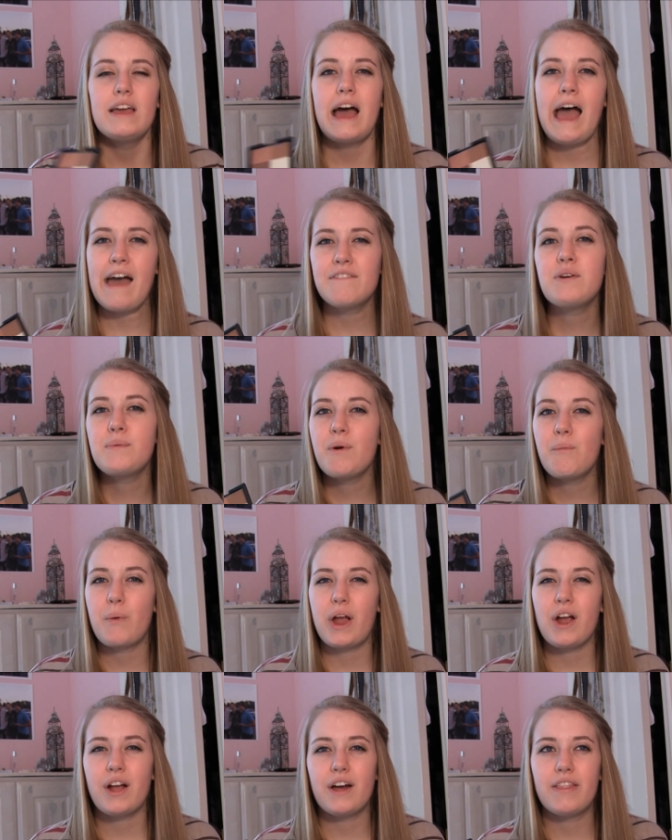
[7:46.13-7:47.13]
I haven't been
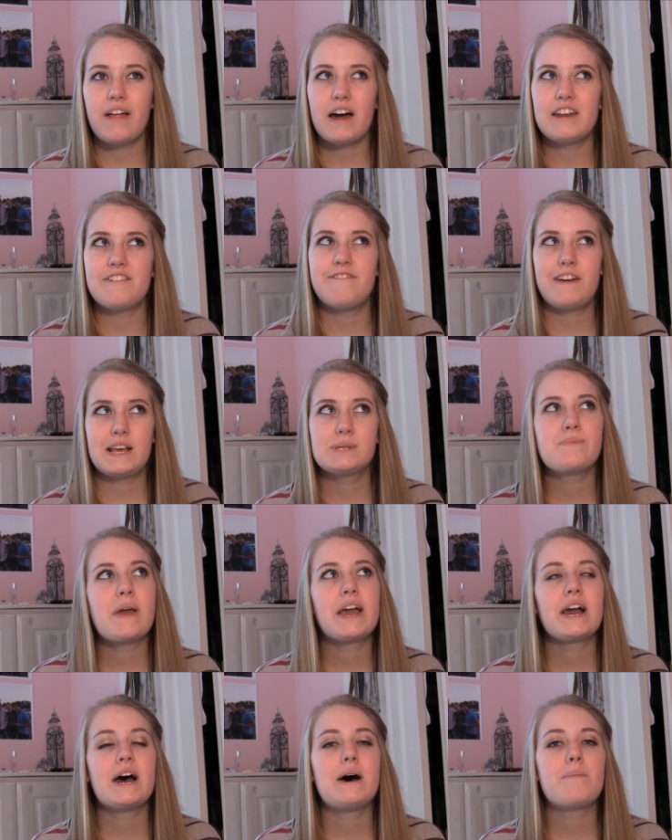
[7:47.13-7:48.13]
wearing a lot of face
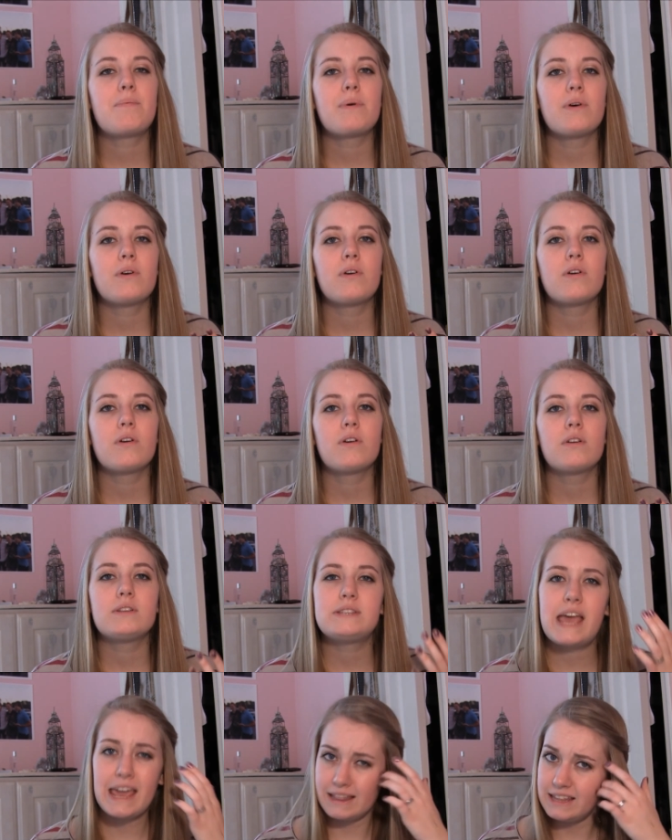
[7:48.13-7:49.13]
makeup
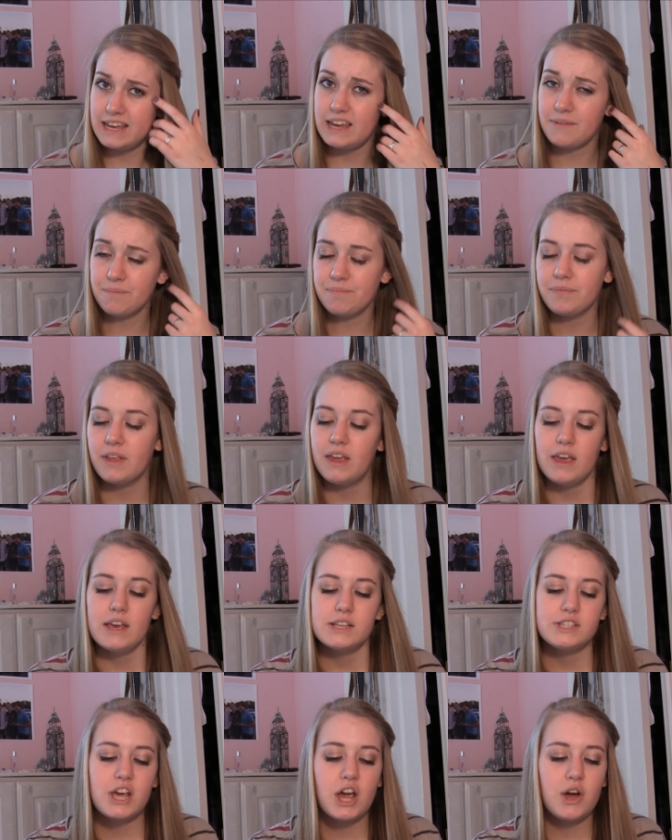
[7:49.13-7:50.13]
daily,
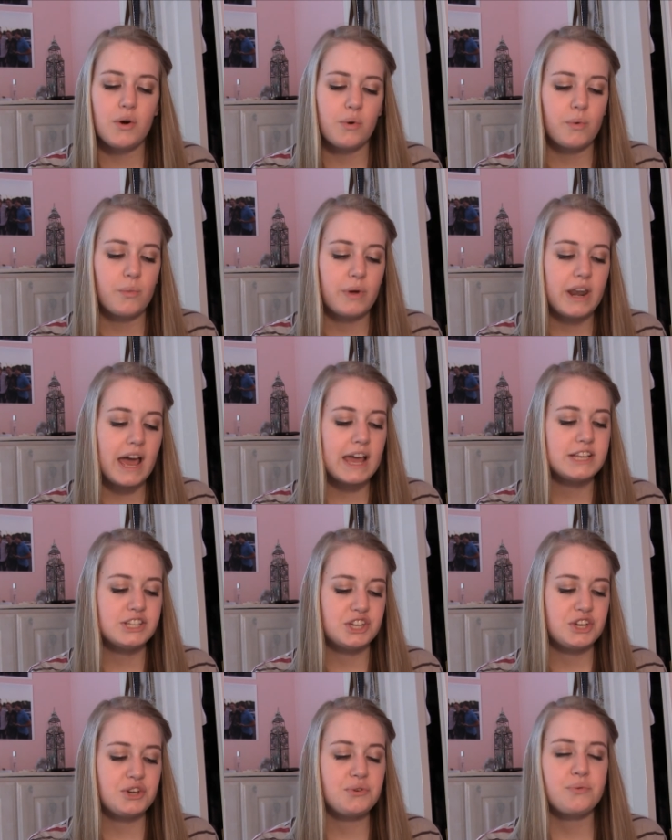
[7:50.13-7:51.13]
so when I
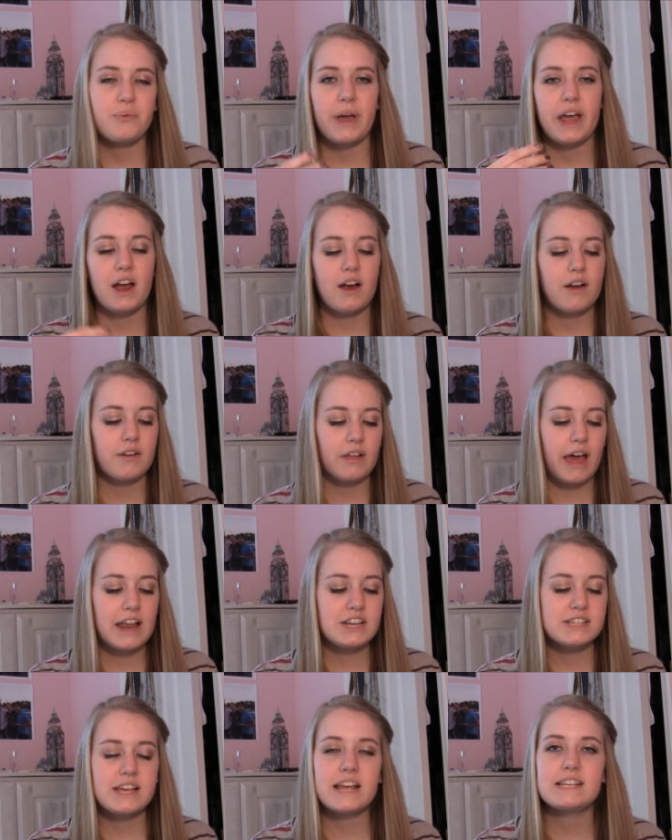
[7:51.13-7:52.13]
do I
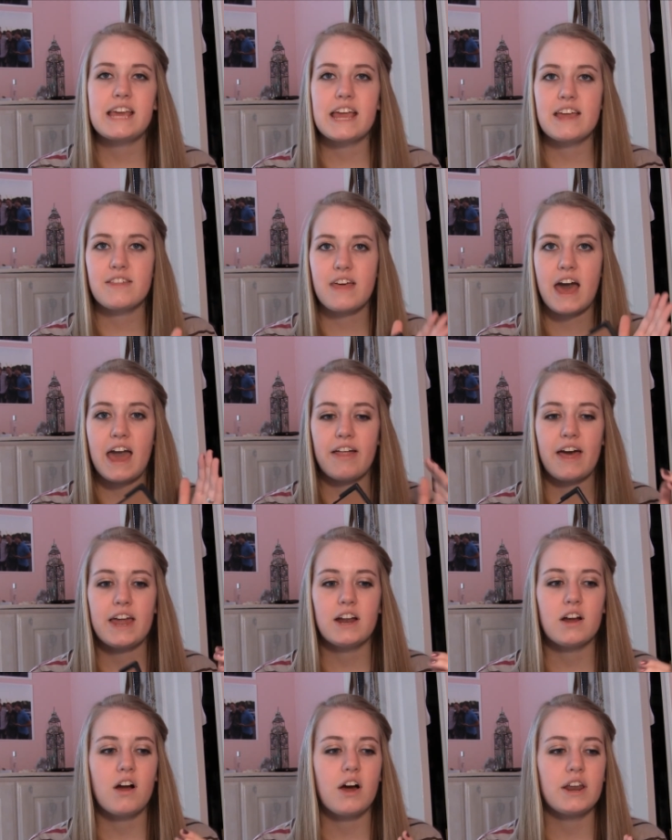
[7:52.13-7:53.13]
just like taking the
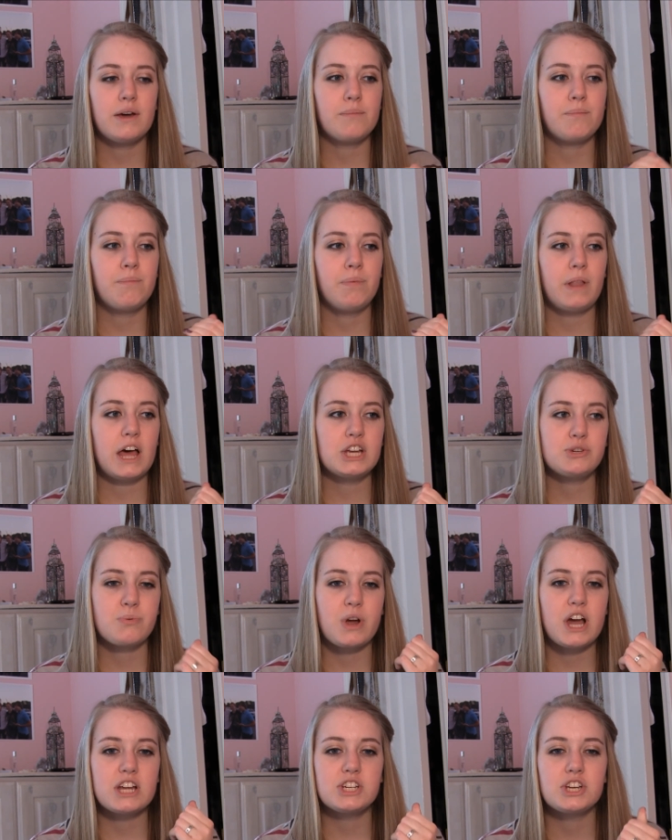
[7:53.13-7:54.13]
highlighter on a blush
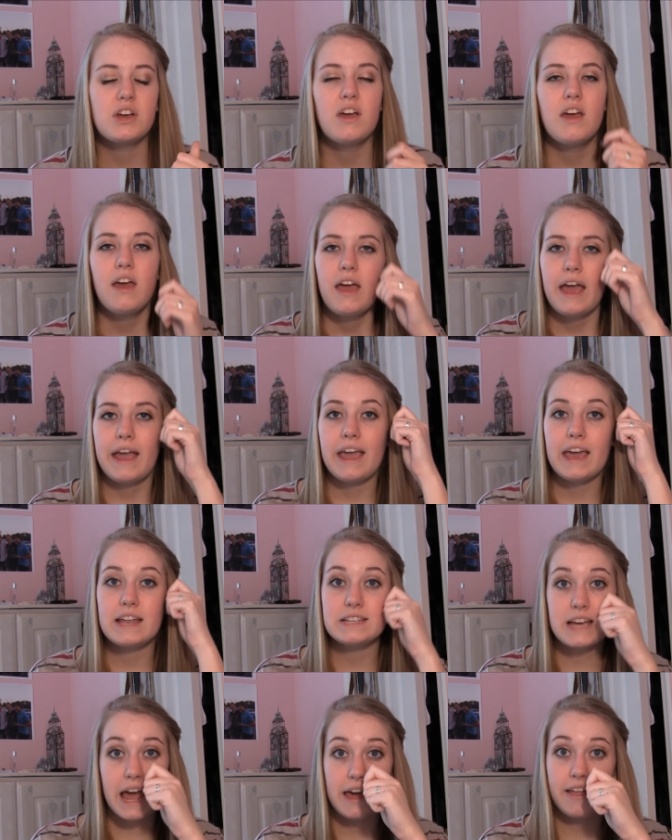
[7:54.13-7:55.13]
brush
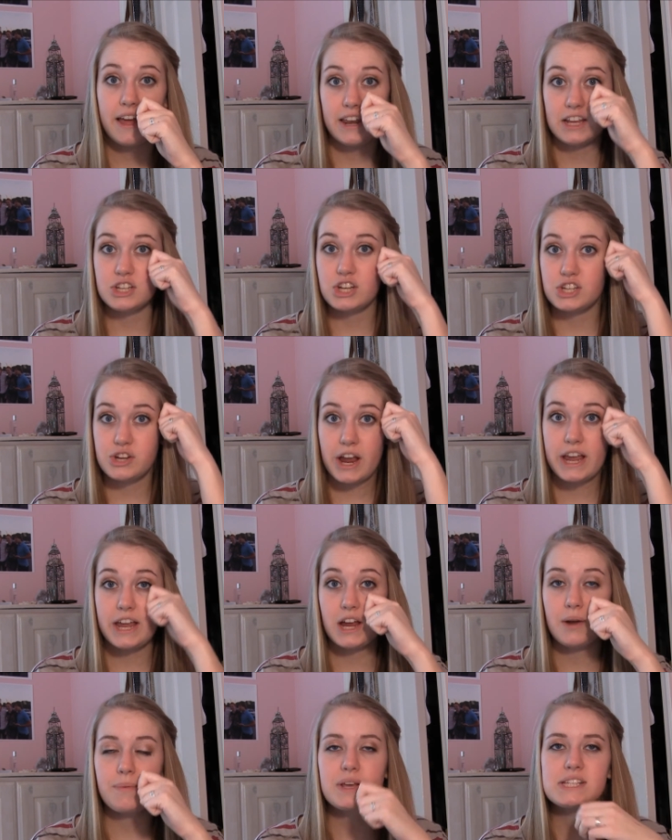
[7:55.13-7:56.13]
and highlighting just right
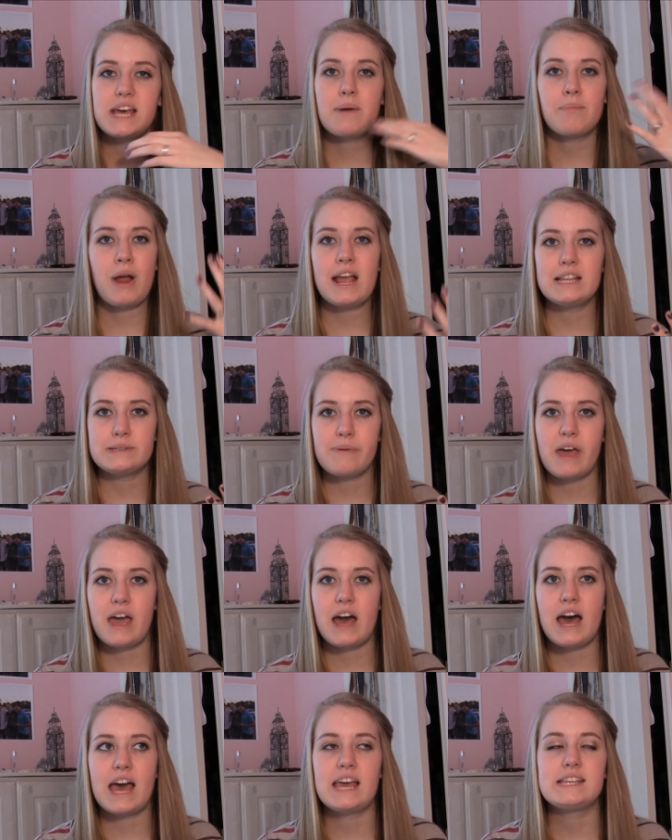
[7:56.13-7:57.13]
here, because that brightens my
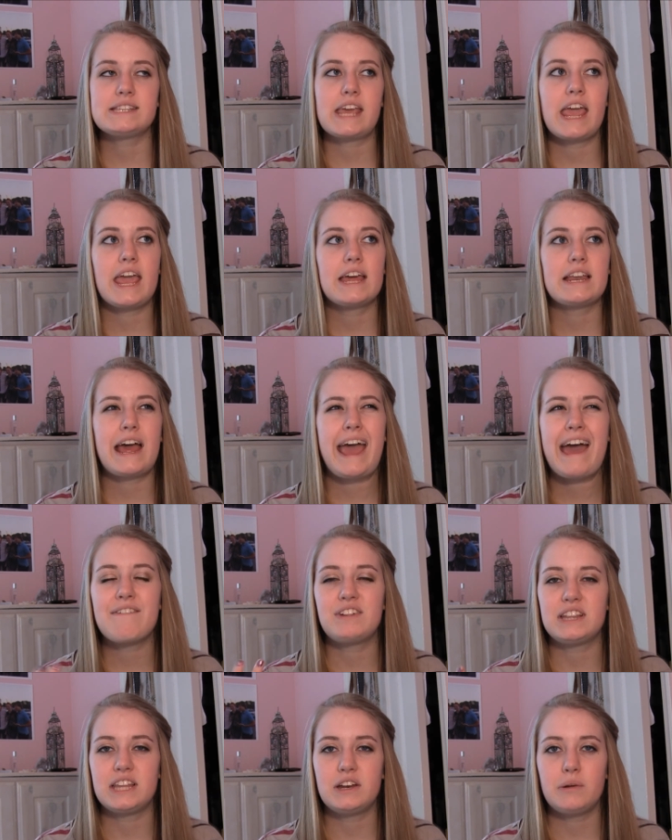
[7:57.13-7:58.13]
eyes, and I
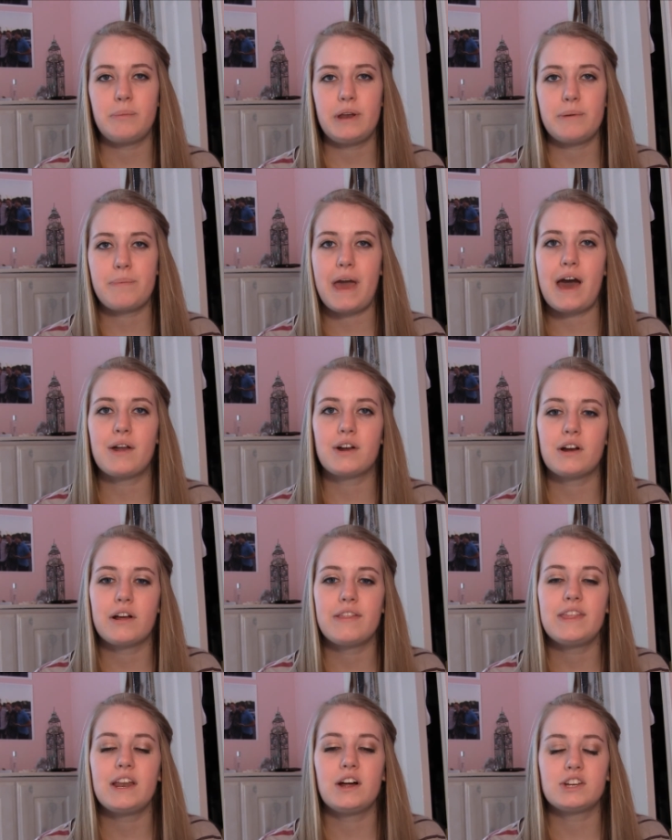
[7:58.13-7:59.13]
have a little bit of powder,
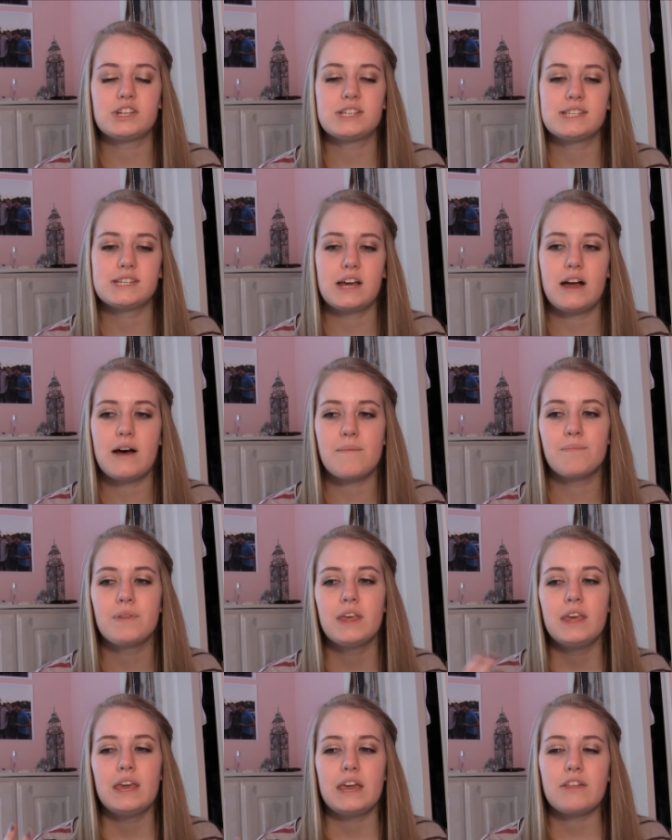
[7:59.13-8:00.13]
and then I'll just
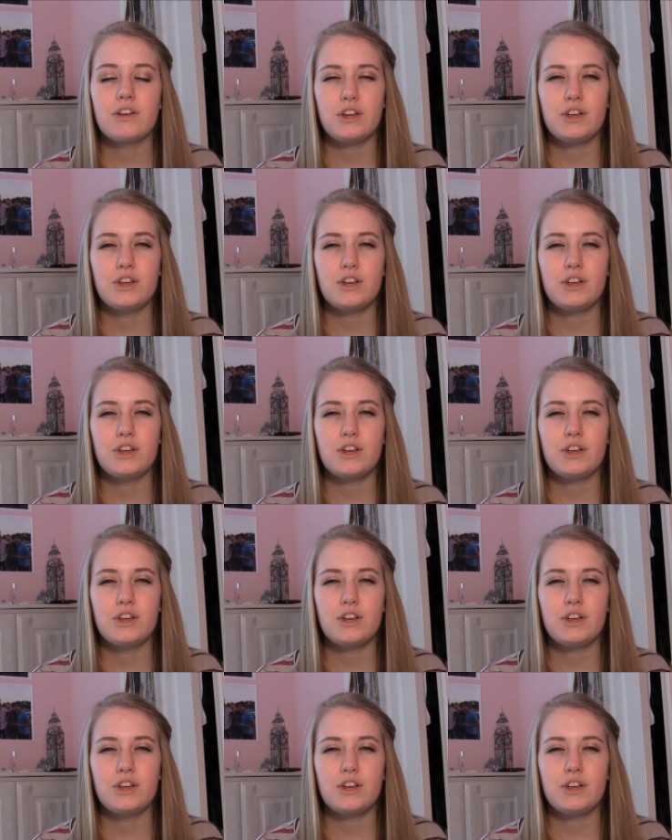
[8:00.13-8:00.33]
either